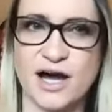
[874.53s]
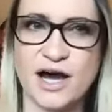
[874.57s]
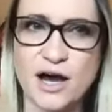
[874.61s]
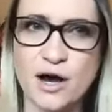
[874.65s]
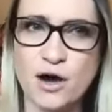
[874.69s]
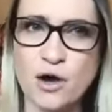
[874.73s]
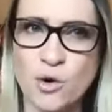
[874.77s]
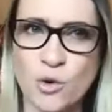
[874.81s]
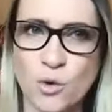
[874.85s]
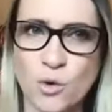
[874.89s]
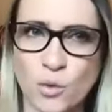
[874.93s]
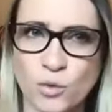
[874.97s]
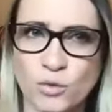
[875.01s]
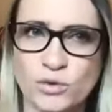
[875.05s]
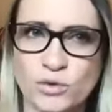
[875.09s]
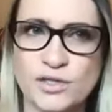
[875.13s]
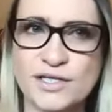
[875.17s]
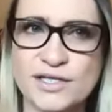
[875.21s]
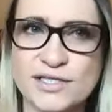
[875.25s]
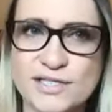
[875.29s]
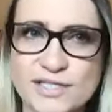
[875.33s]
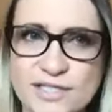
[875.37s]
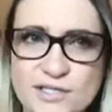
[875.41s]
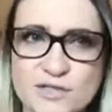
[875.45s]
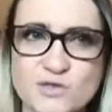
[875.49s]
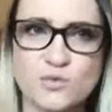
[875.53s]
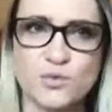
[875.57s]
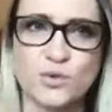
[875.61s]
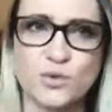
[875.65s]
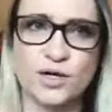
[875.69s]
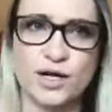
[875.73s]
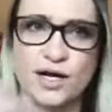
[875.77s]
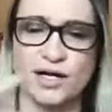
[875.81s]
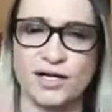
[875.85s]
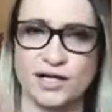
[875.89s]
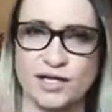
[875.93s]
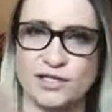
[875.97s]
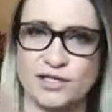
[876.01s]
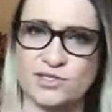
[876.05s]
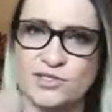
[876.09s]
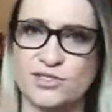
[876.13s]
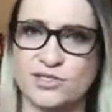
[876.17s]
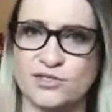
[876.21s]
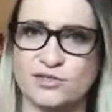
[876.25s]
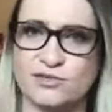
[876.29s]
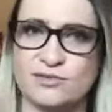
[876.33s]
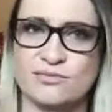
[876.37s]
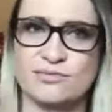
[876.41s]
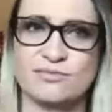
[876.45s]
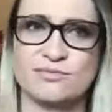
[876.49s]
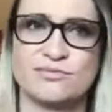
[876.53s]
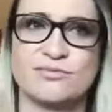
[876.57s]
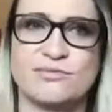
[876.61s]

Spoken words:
oh, this is what I need to,